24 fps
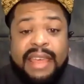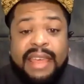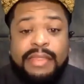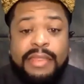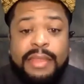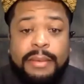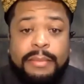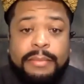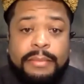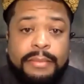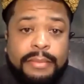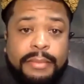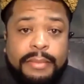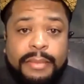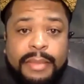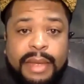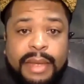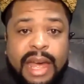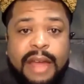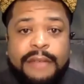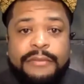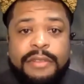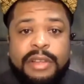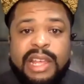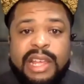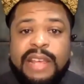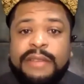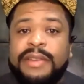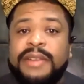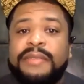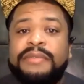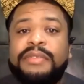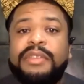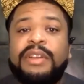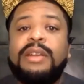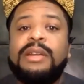them. Even
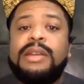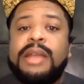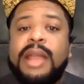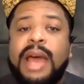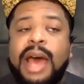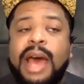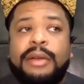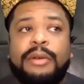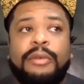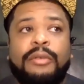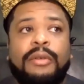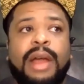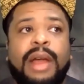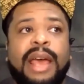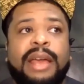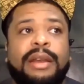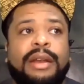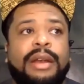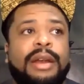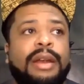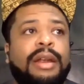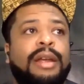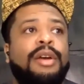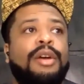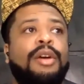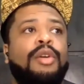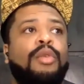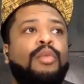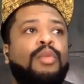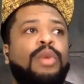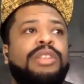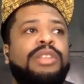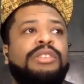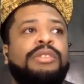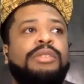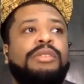if they're not a writer,
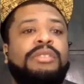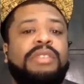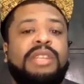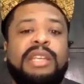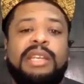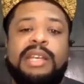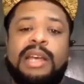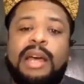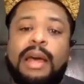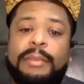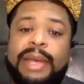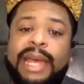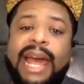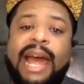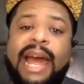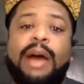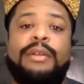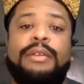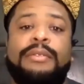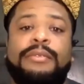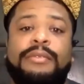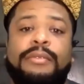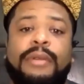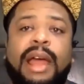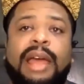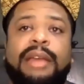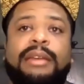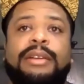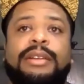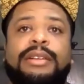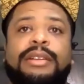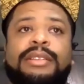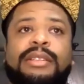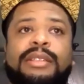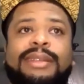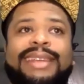what you see coming out of
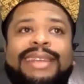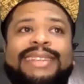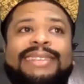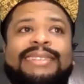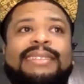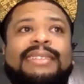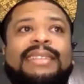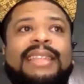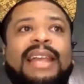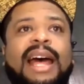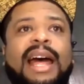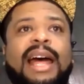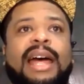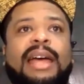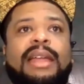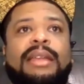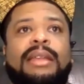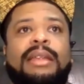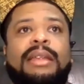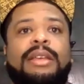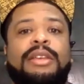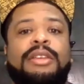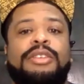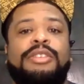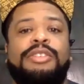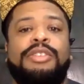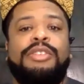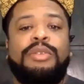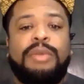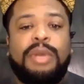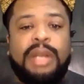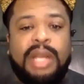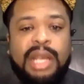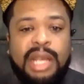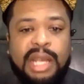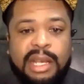writers is not
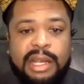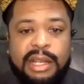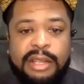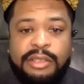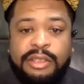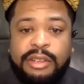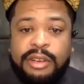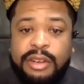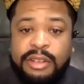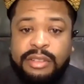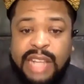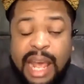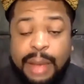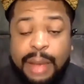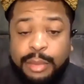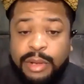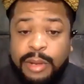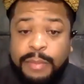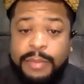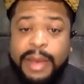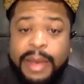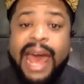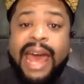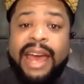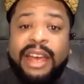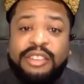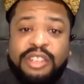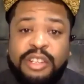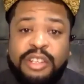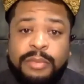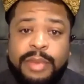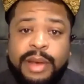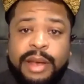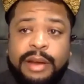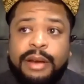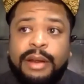unique. They're just able to package
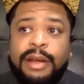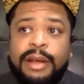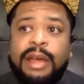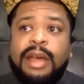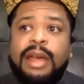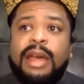it better.